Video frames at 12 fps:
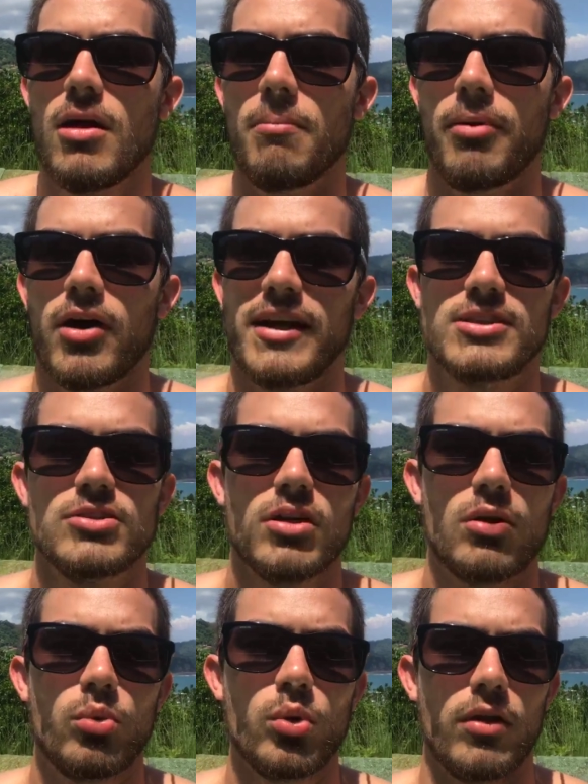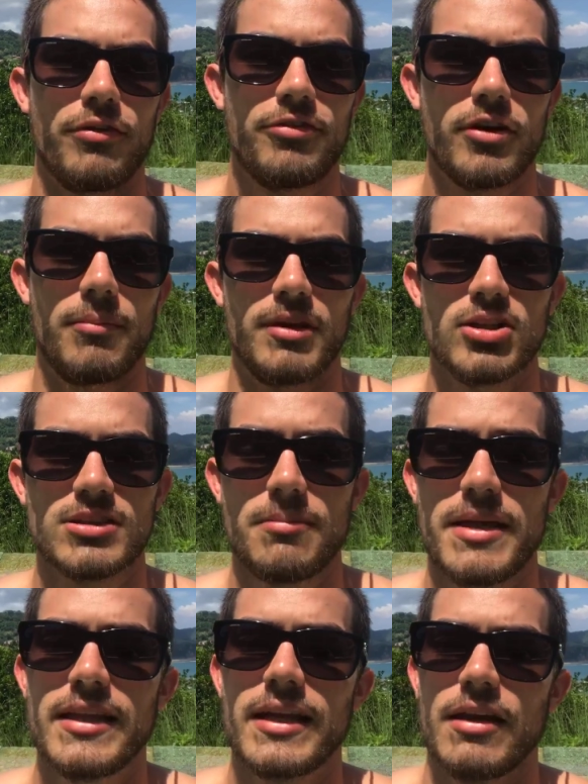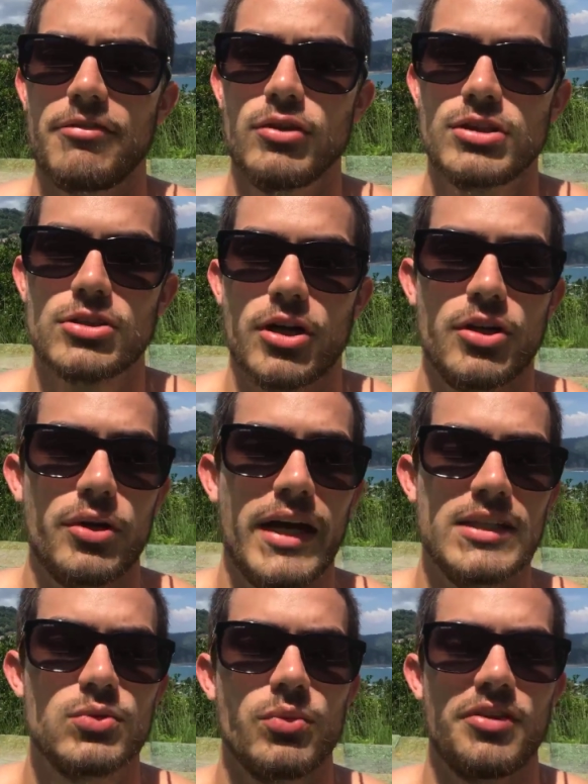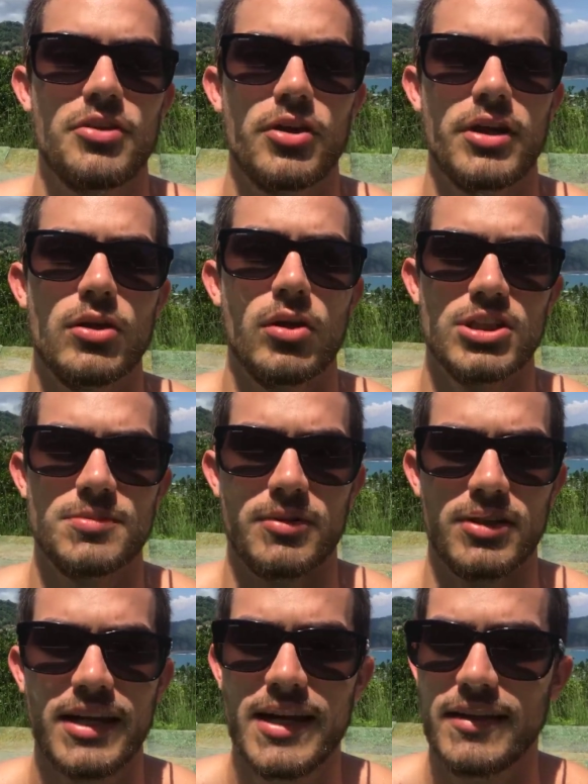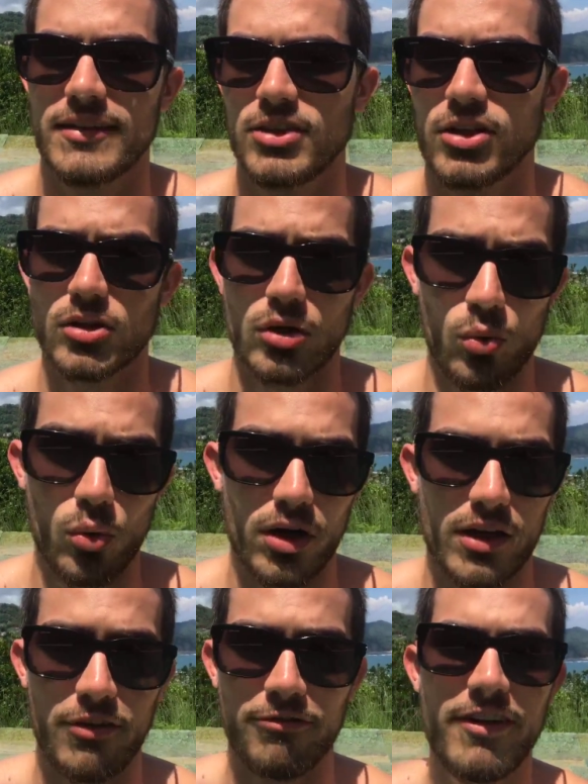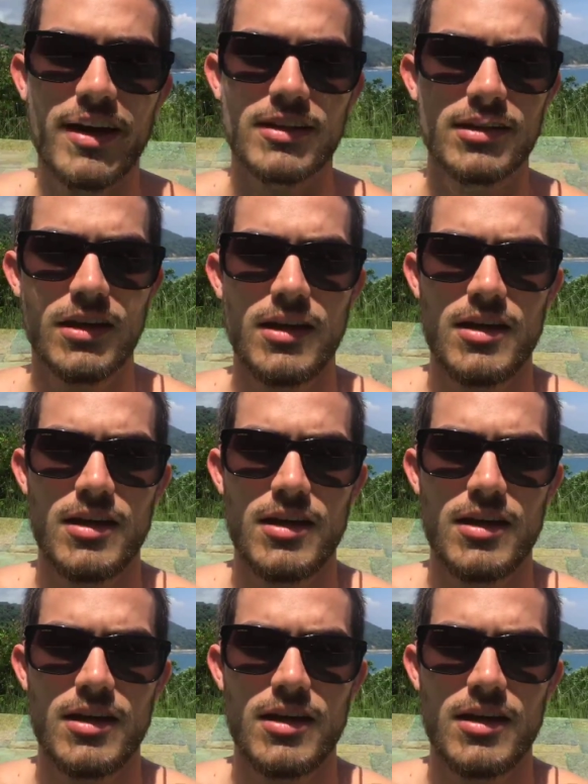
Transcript: But it's not a rule of thumb. It doesn't mean that if you start your ads with $30 per day that they're not going to work. In fact,